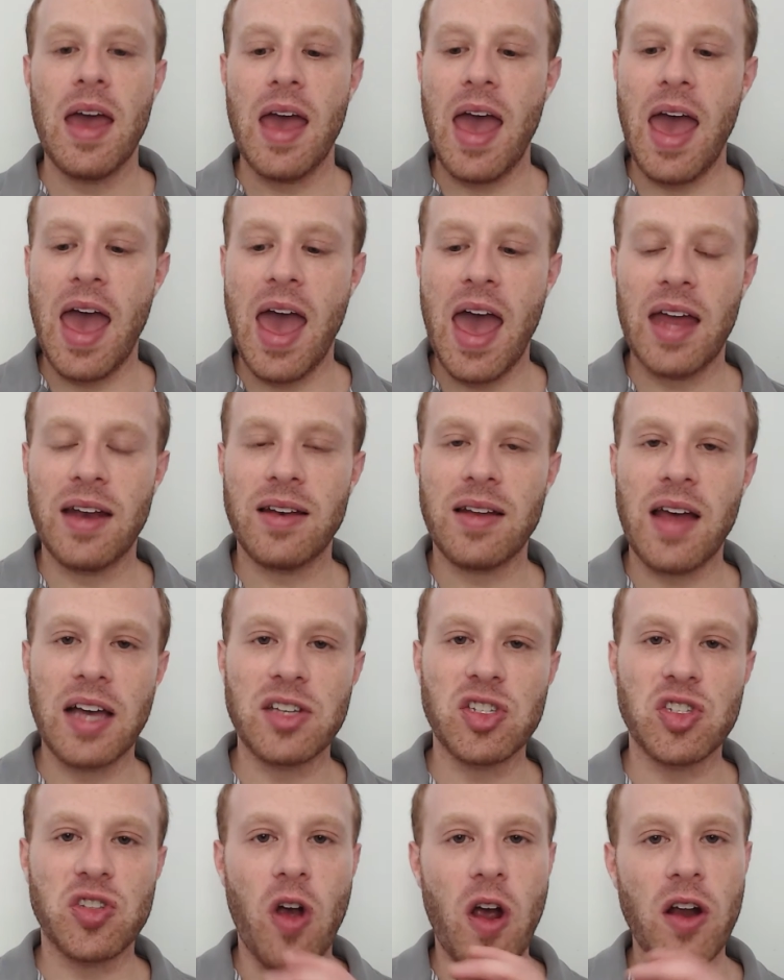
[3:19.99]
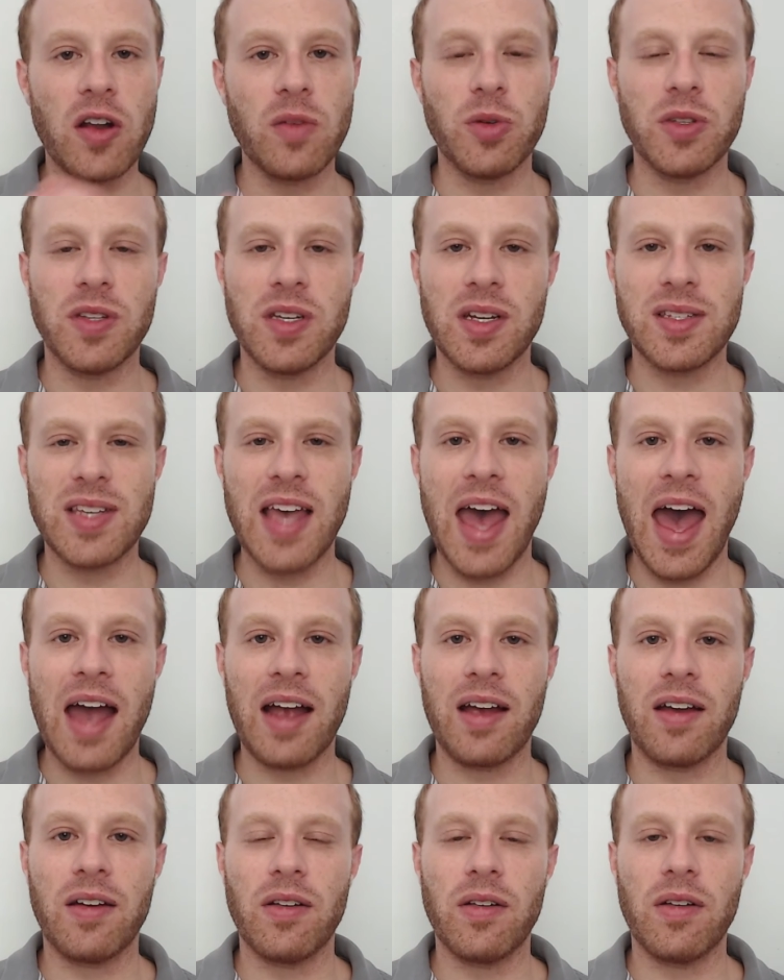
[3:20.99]
And I started with the
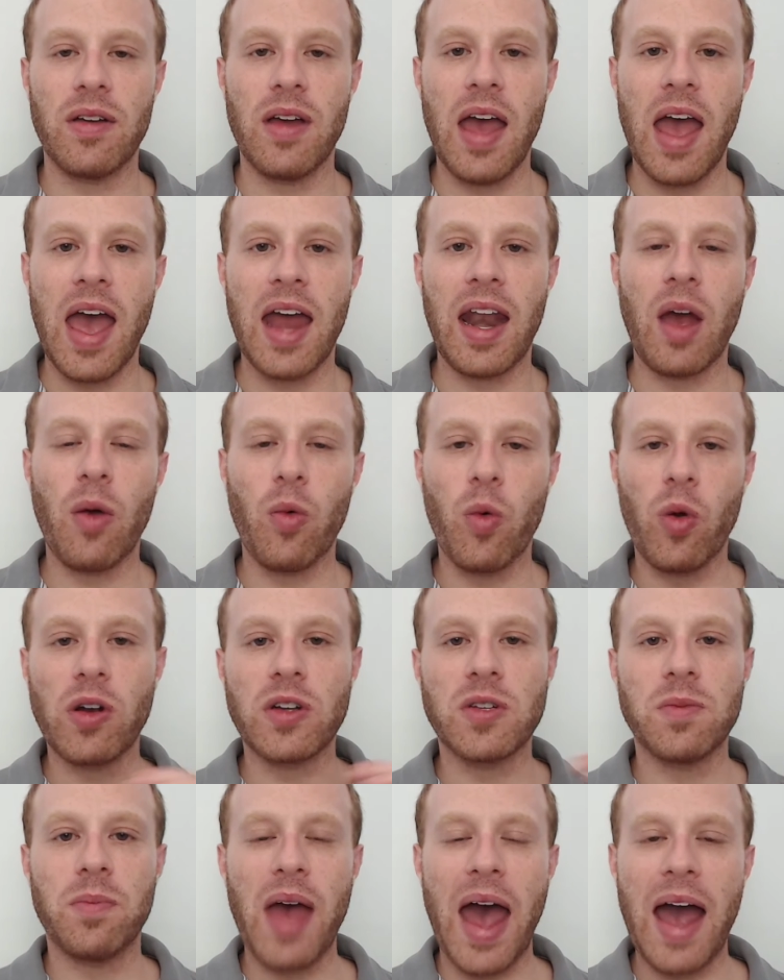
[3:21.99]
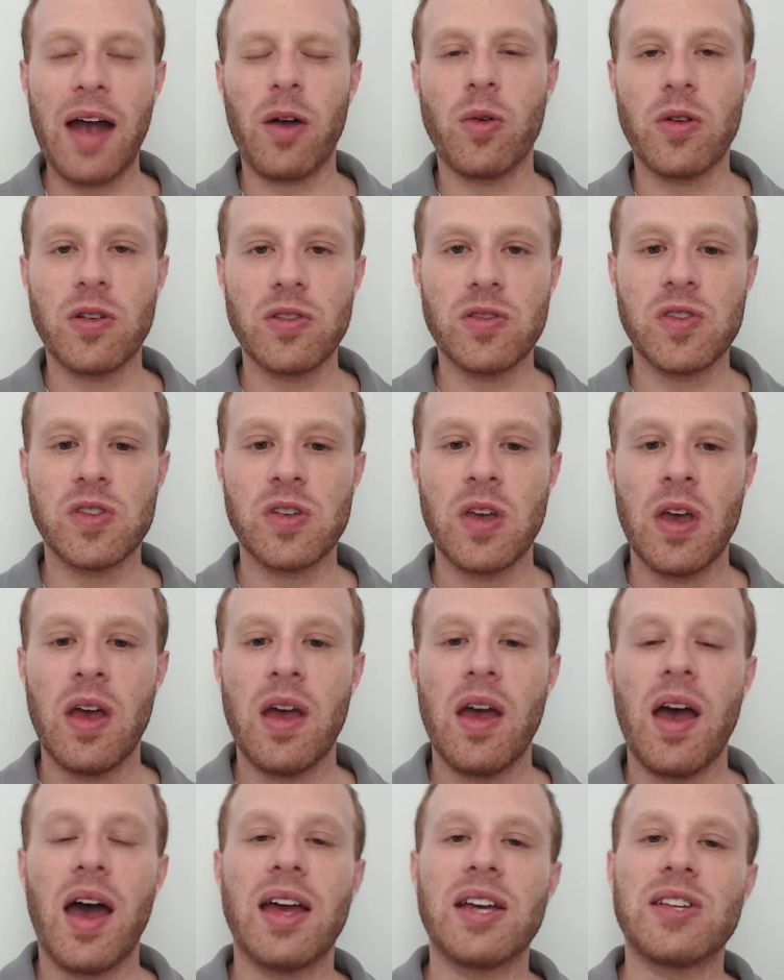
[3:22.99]
attack and I worked backwards.
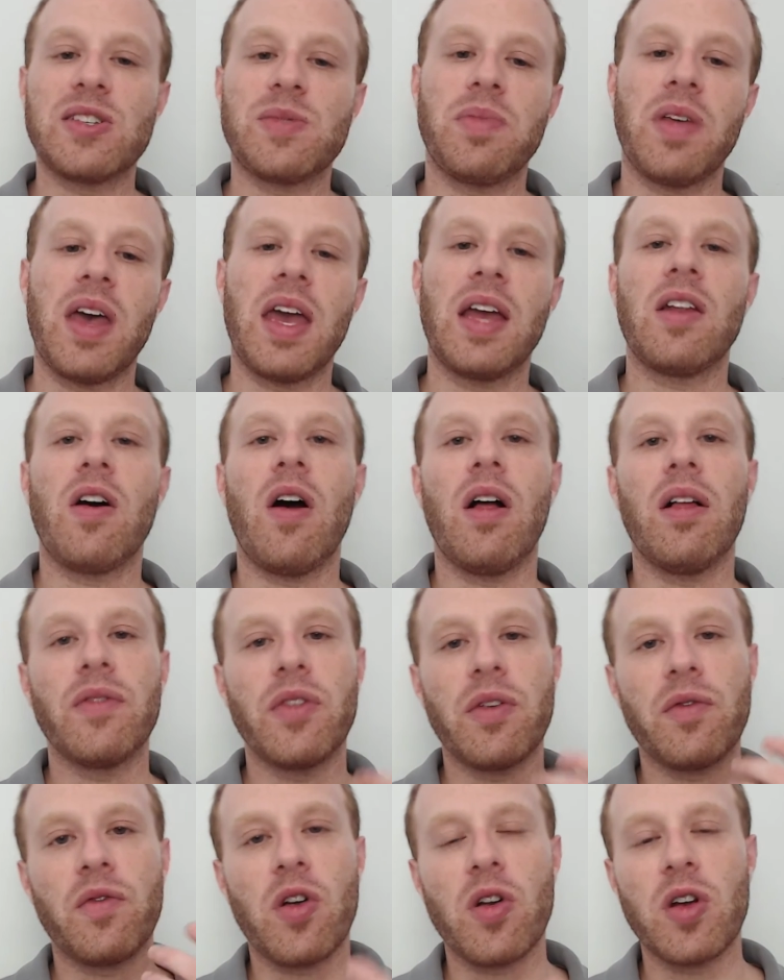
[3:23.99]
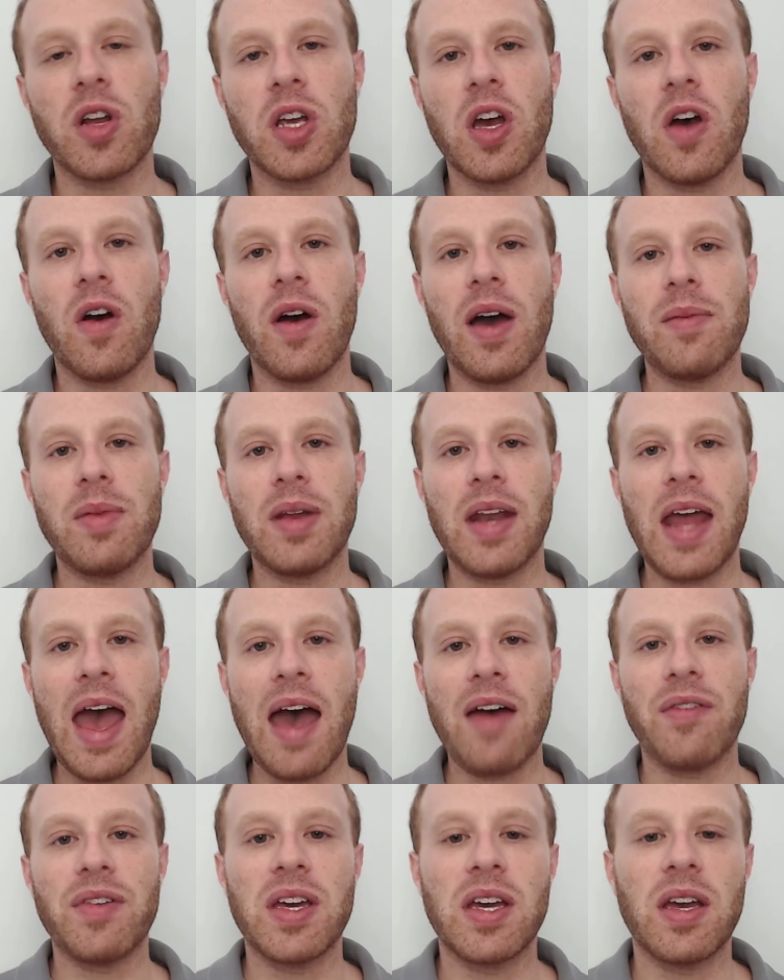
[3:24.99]
I explained all of the vertigo I'd been
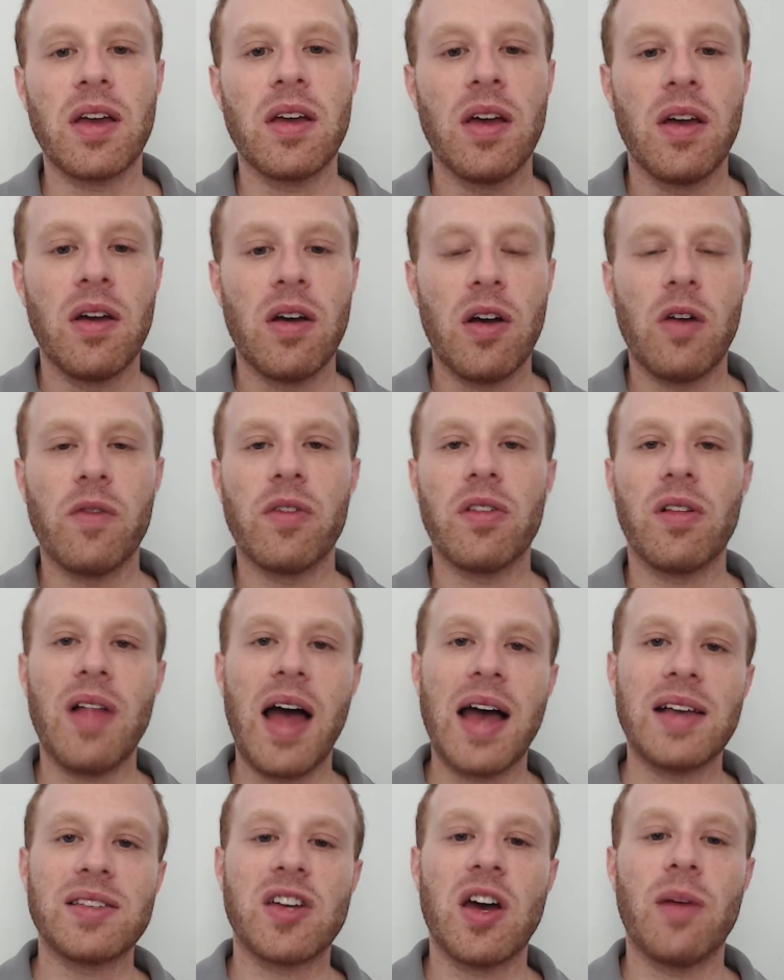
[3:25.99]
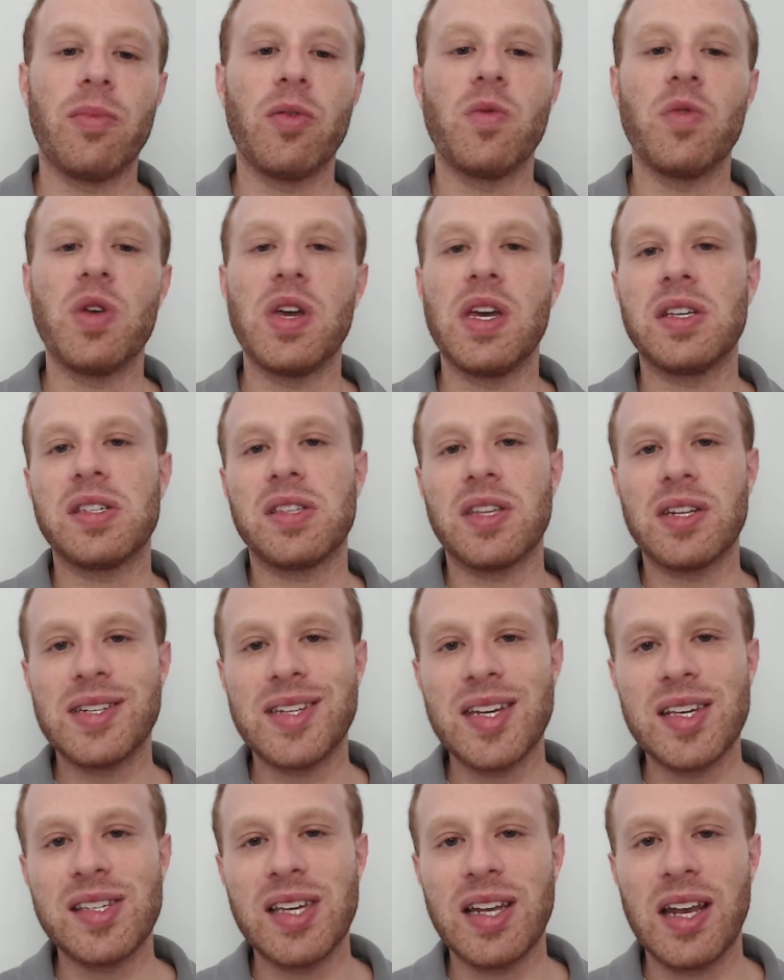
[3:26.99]
having over the last couple weeks, the
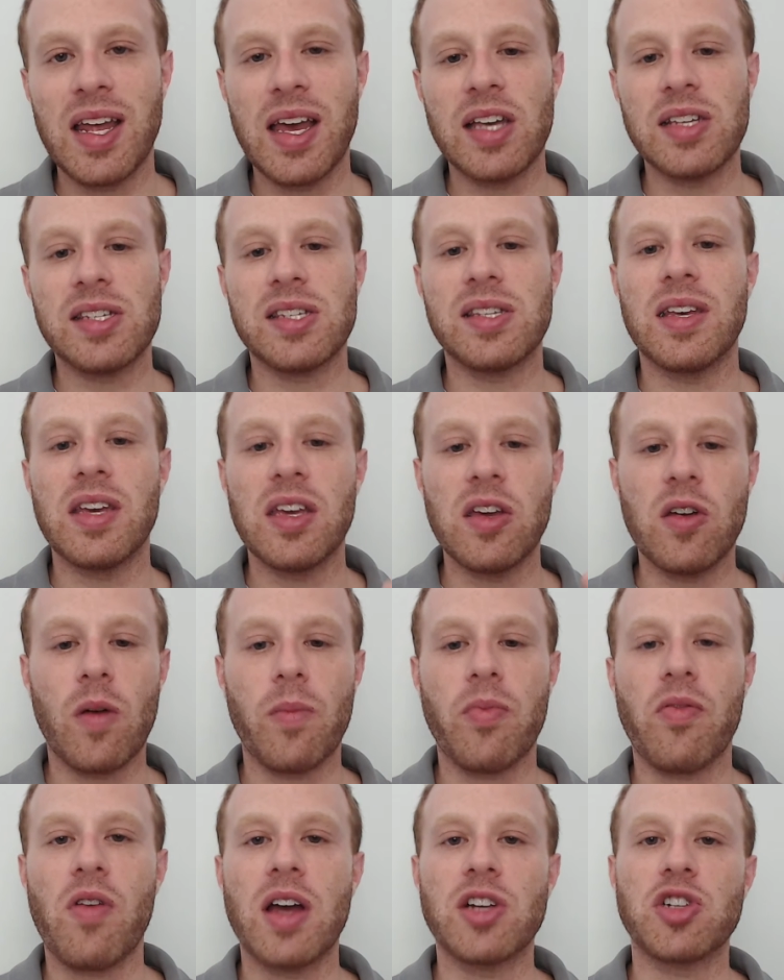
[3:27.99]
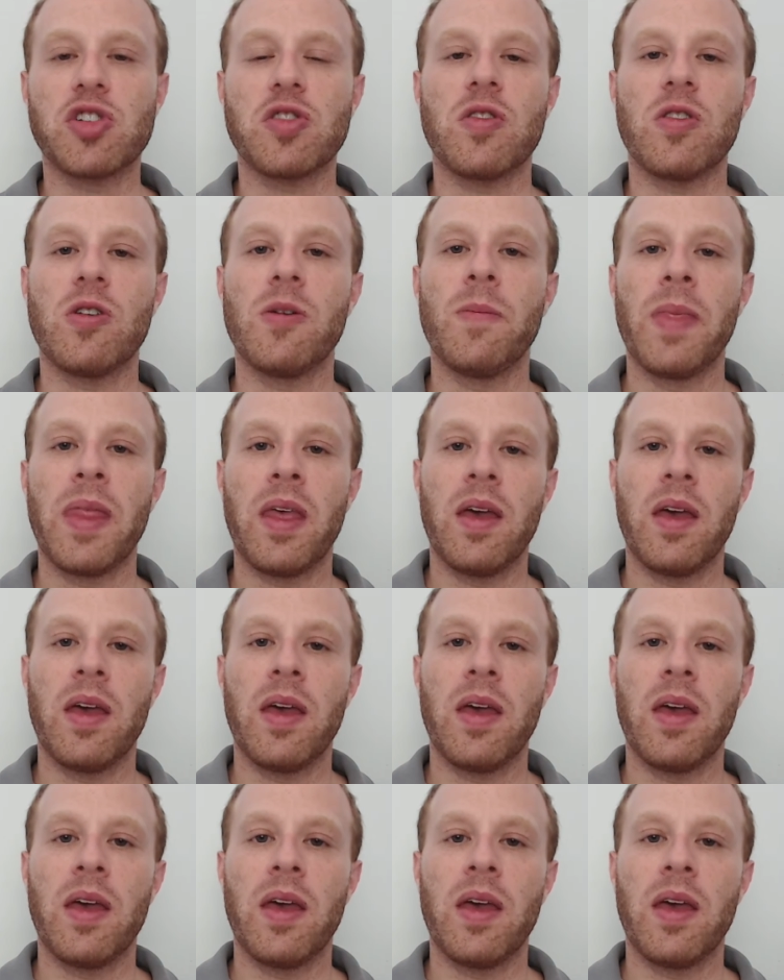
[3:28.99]
dizziness, the ear pressure,